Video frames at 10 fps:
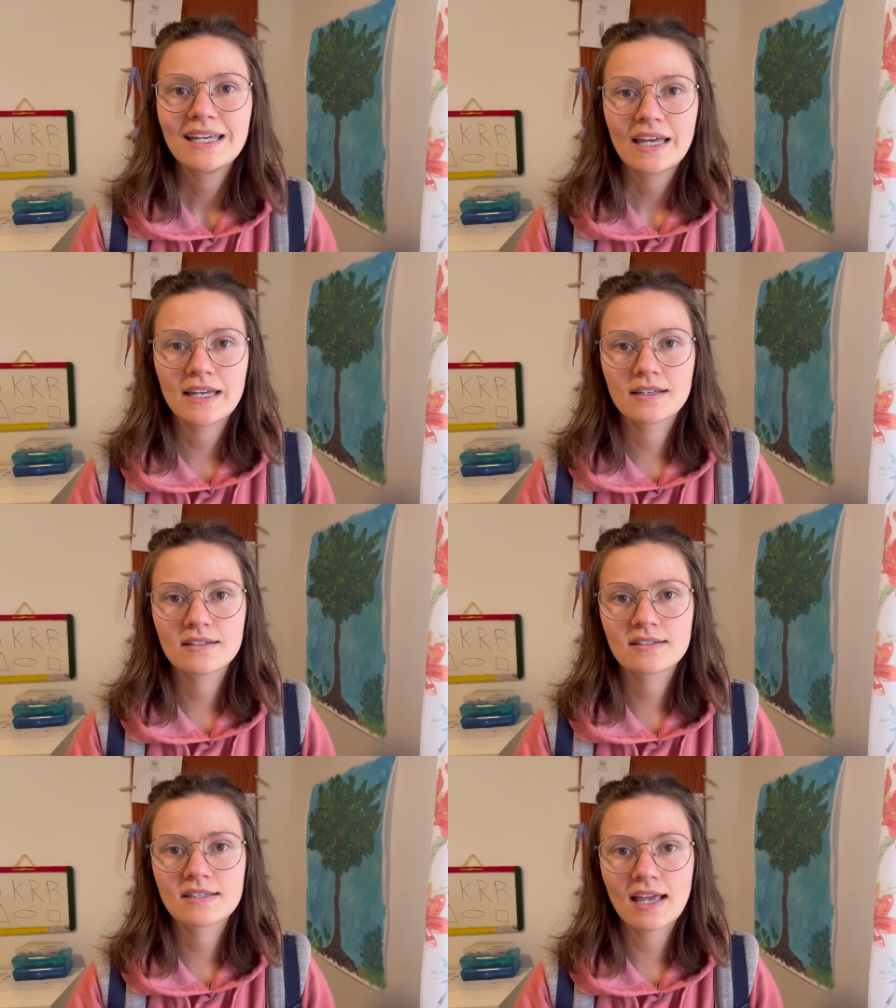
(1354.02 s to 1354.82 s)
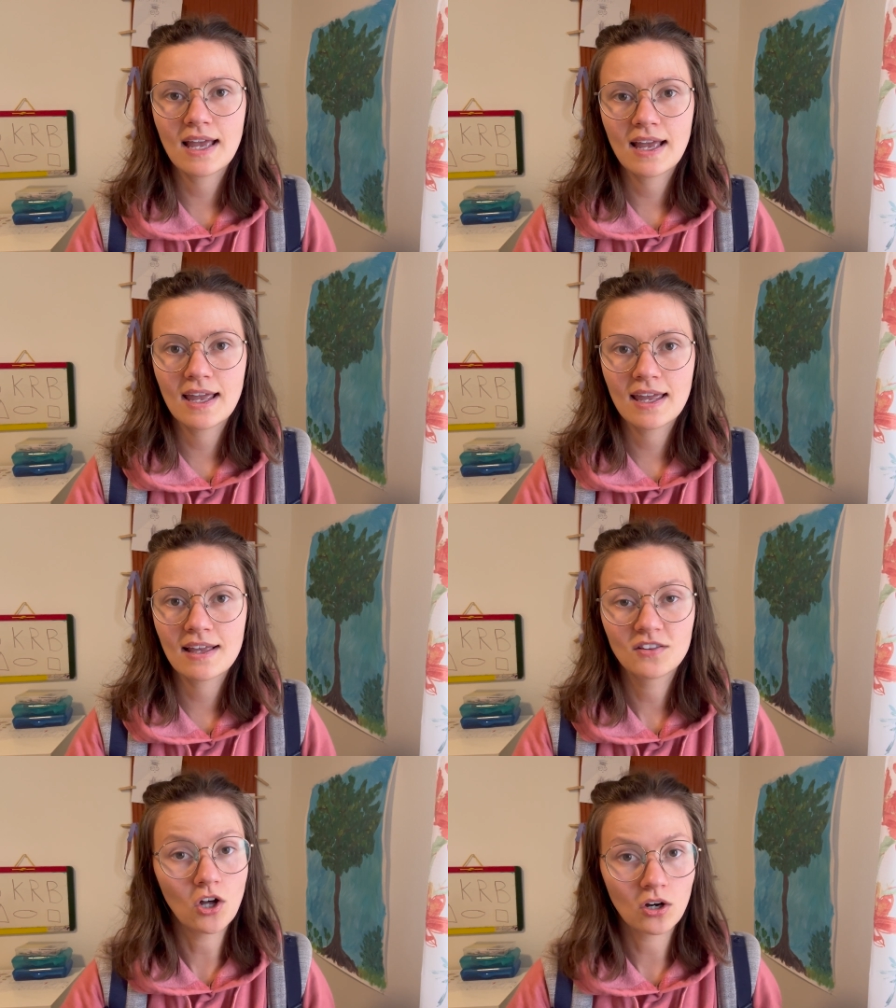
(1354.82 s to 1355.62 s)
is
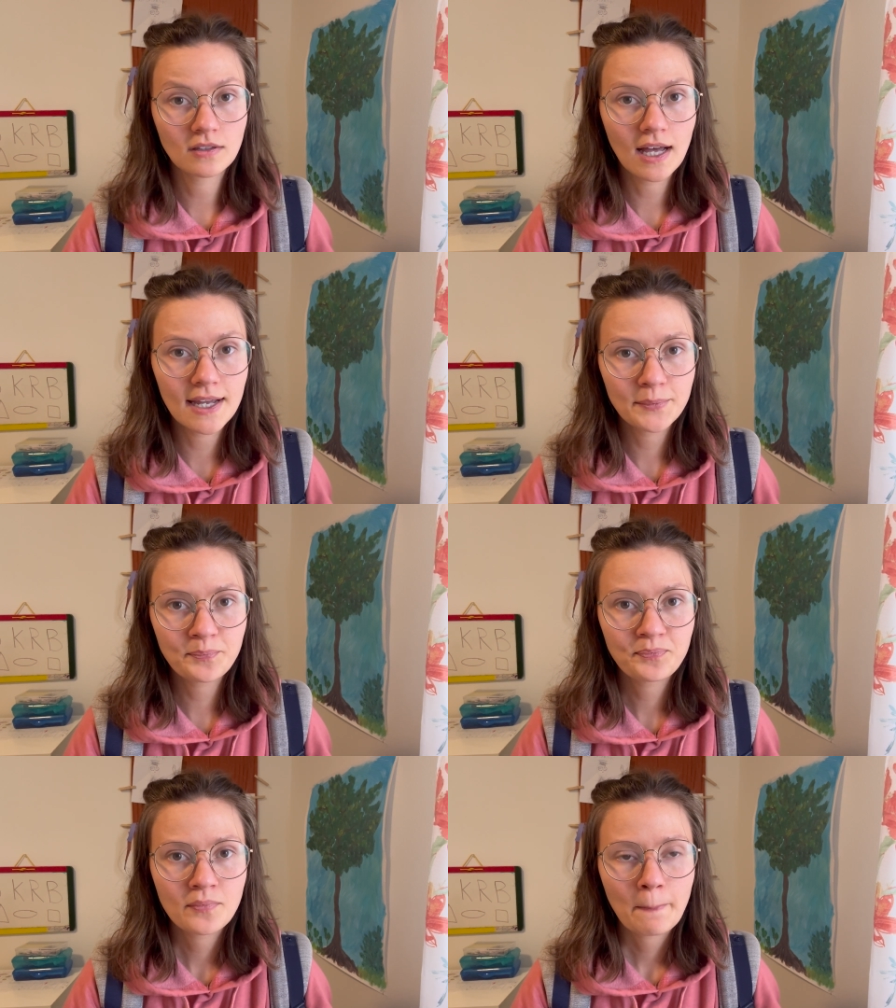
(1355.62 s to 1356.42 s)
a long line.